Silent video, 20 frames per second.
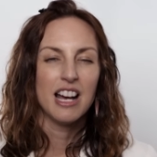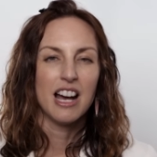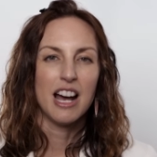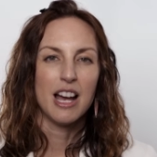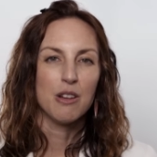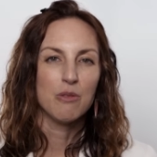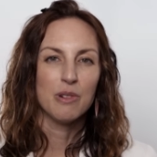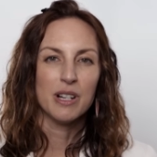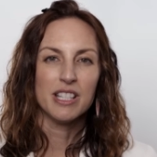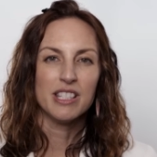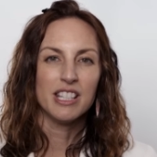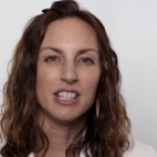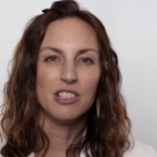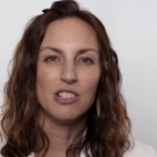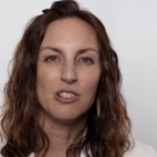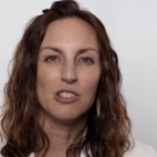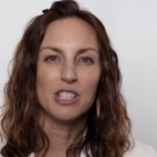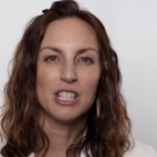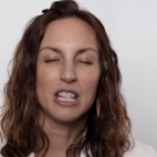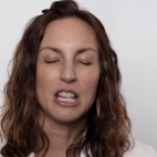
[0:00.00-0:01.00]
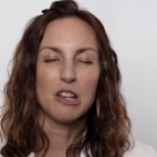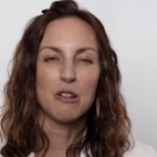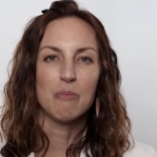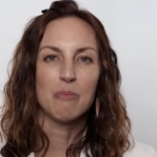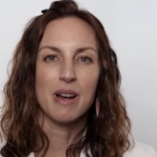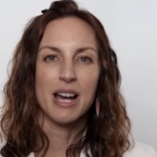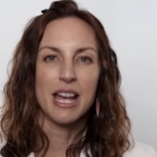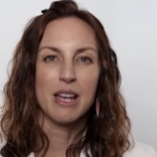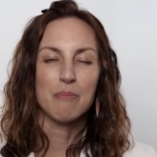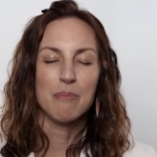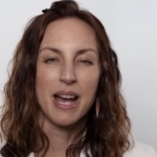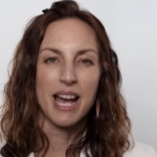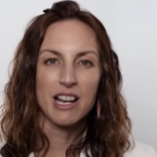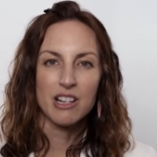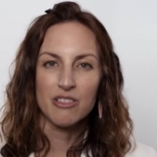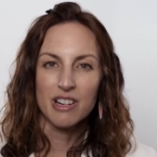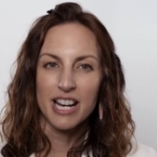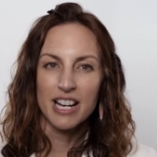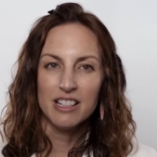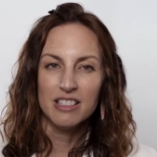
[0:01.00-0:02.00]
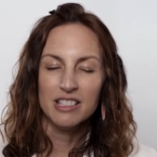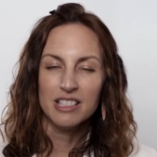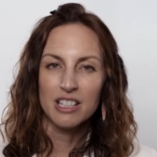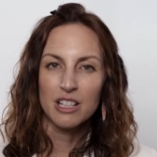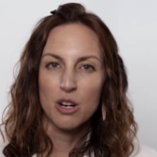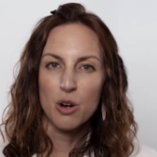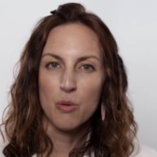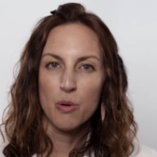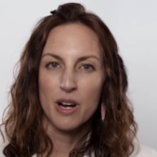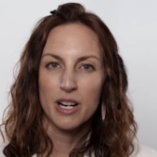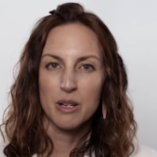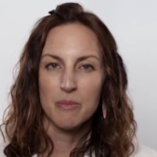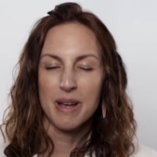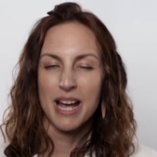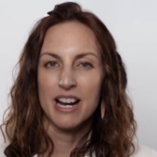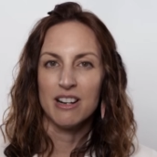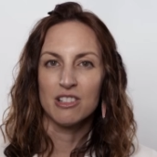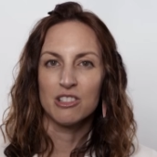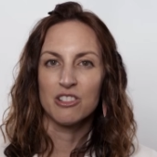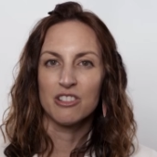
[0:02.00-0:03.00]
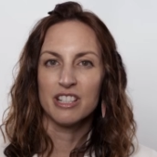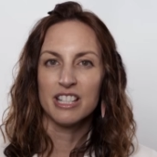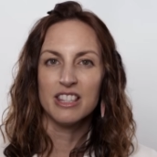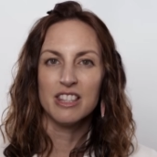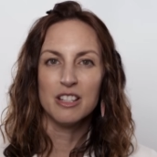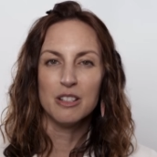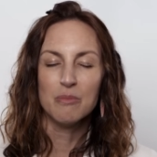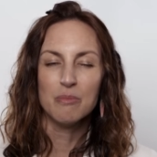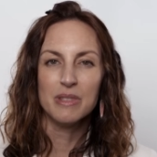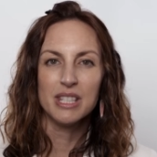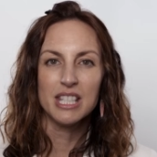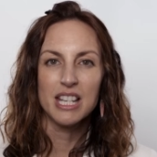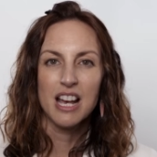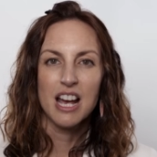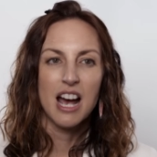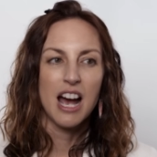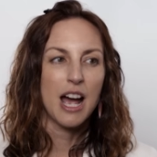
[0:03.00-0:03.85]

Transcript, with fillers: I wasn't using my background in quantum algorithms,